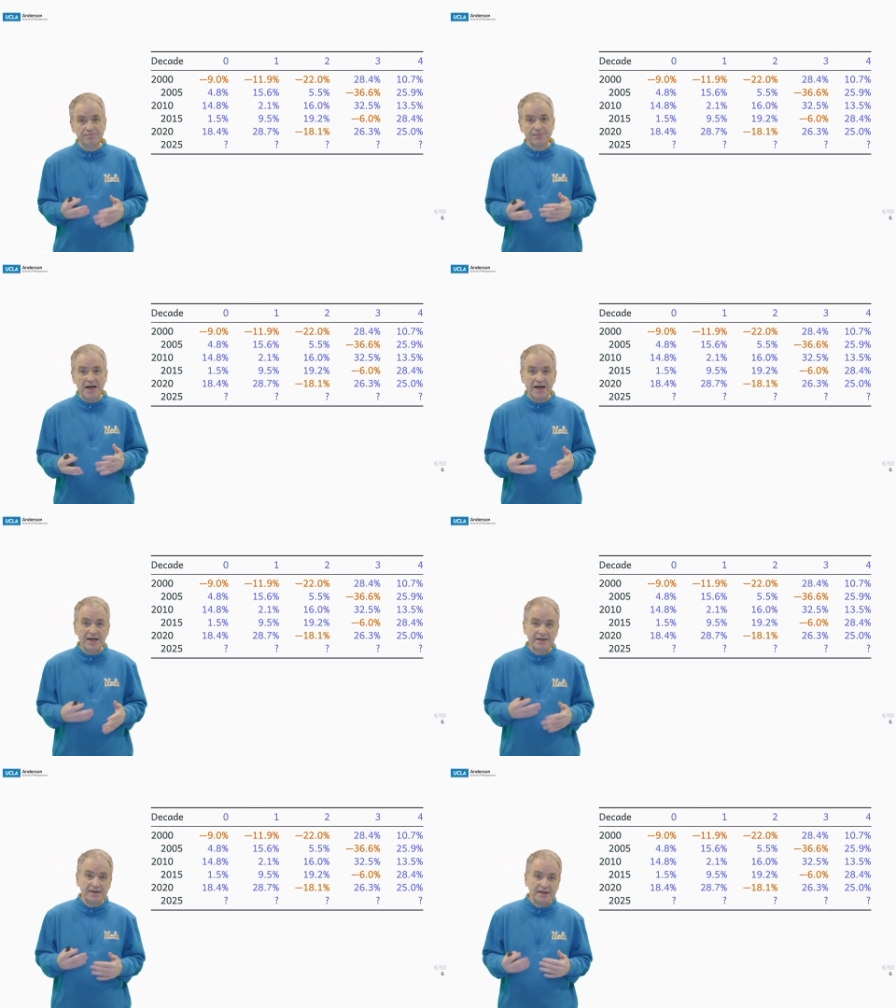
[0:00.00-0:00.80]

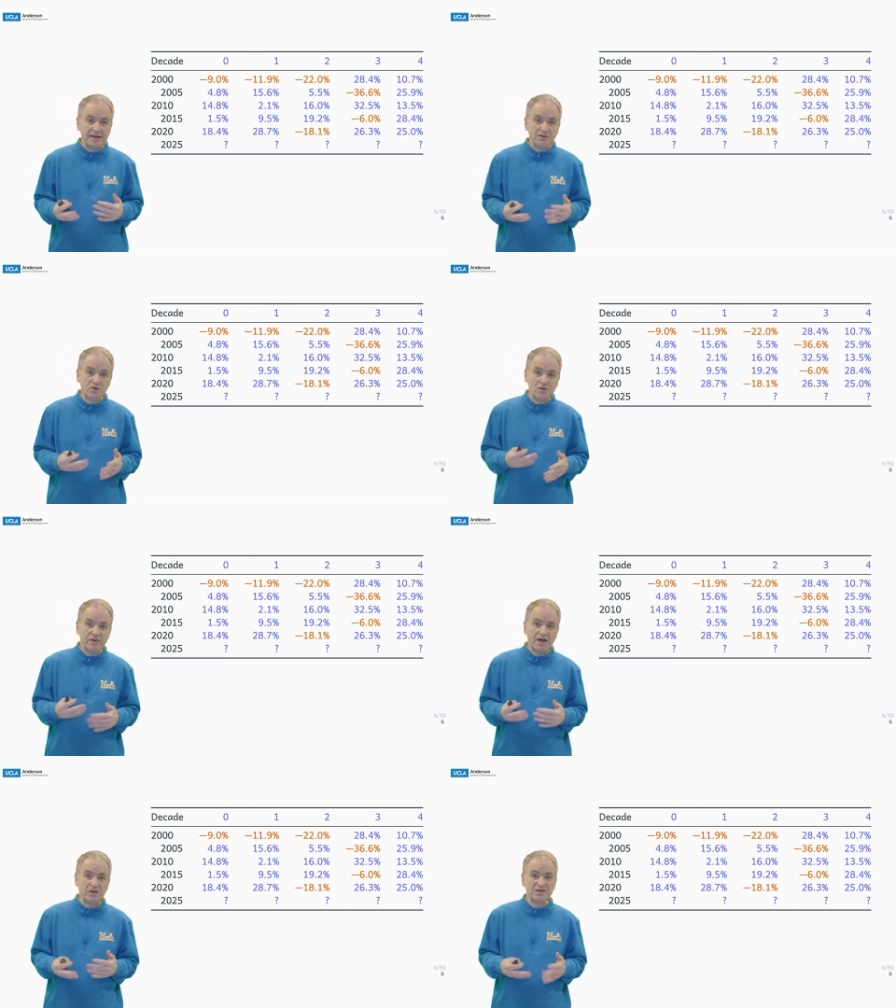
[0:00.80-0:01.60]
bad in
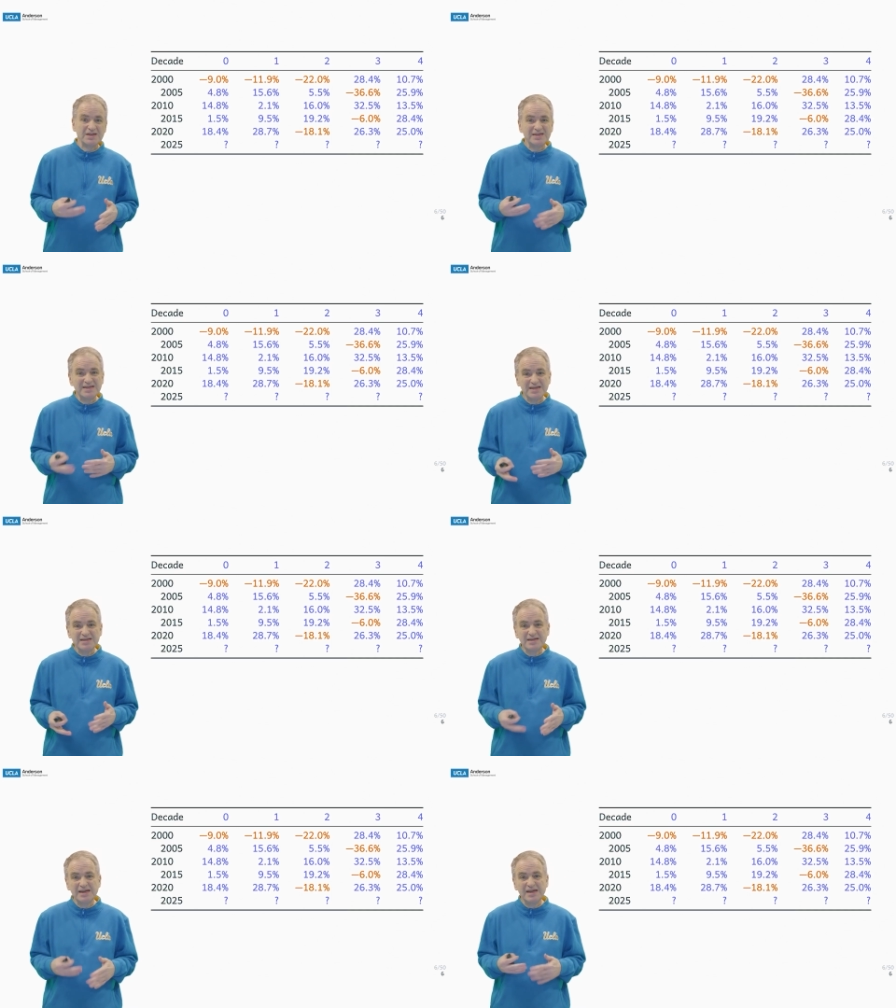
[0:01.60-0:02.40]

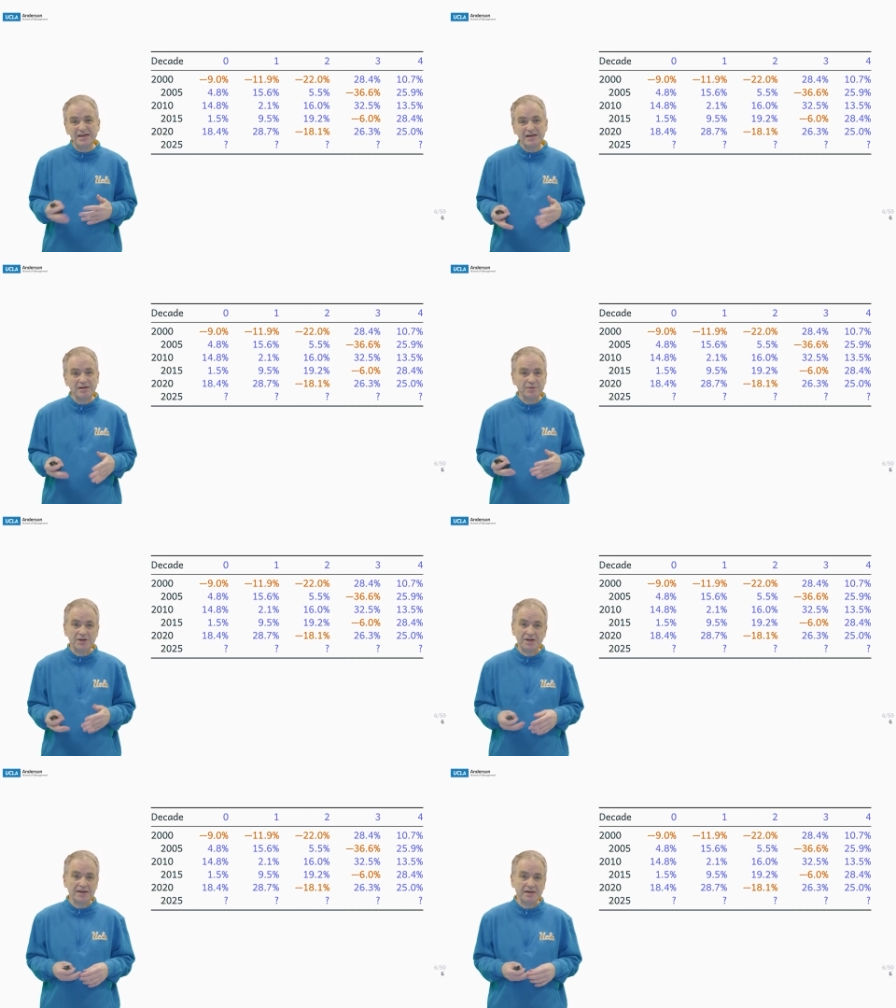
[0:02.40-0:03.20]
2016, not
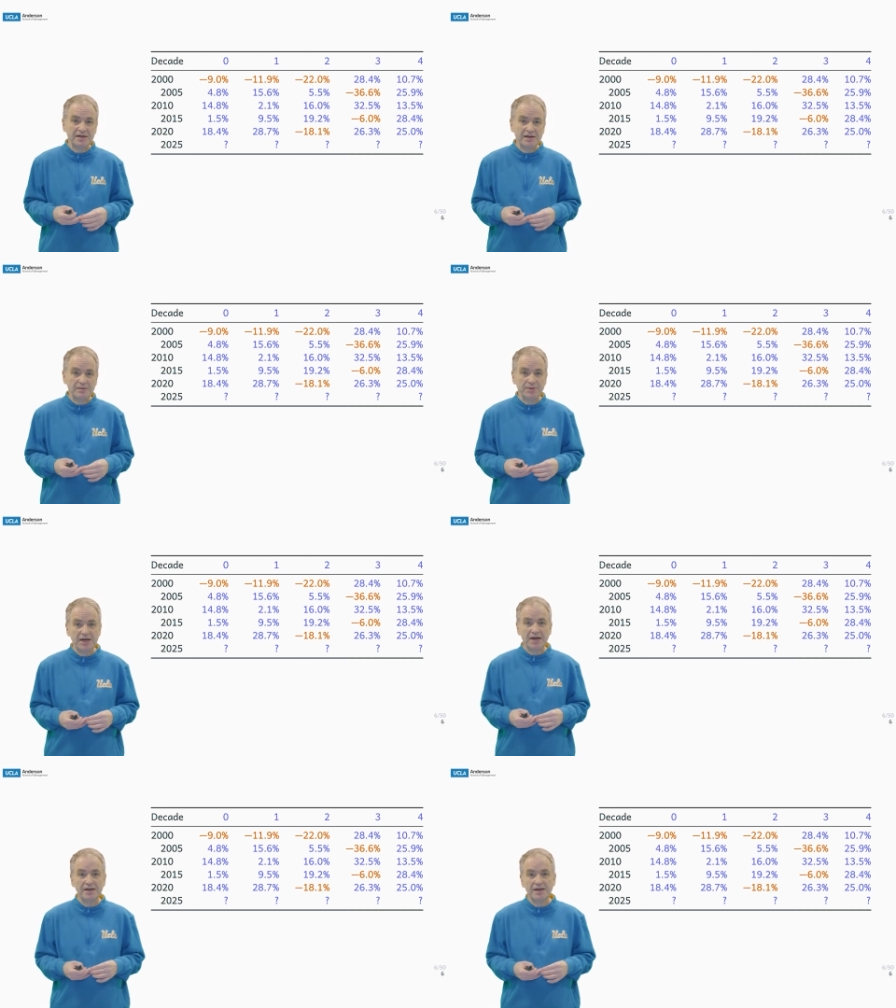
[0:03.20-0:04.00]
particularly
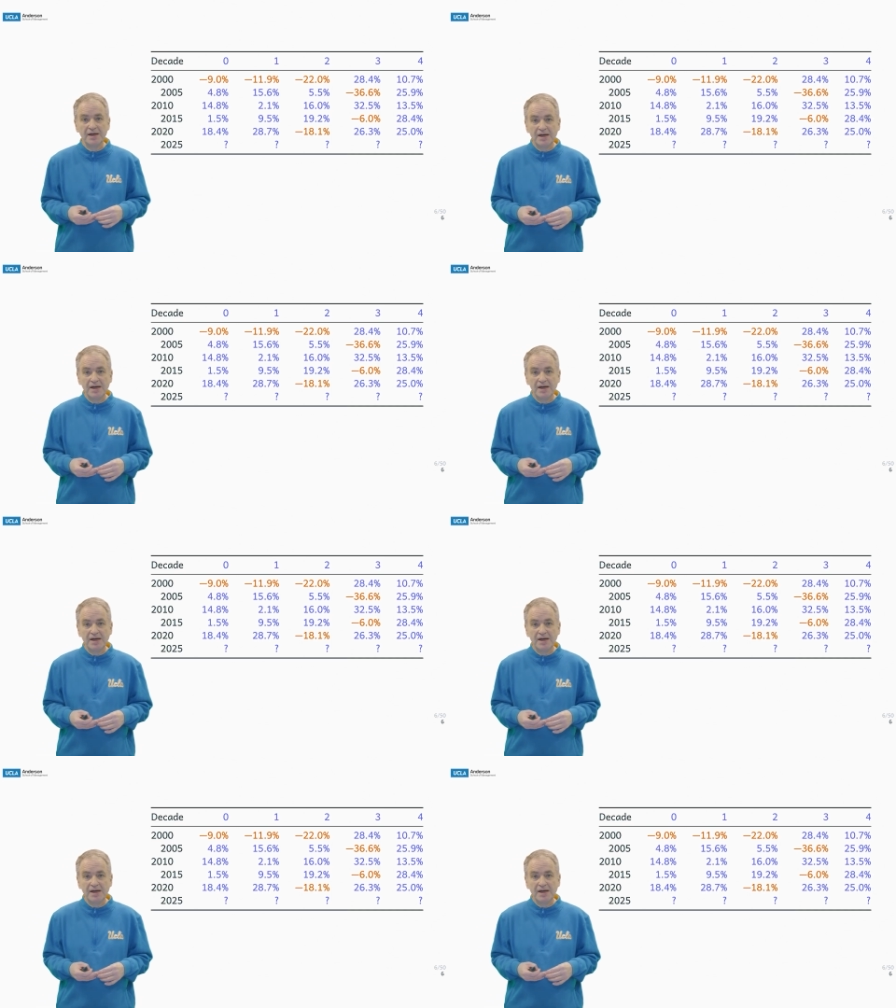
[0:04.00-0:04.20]
bad.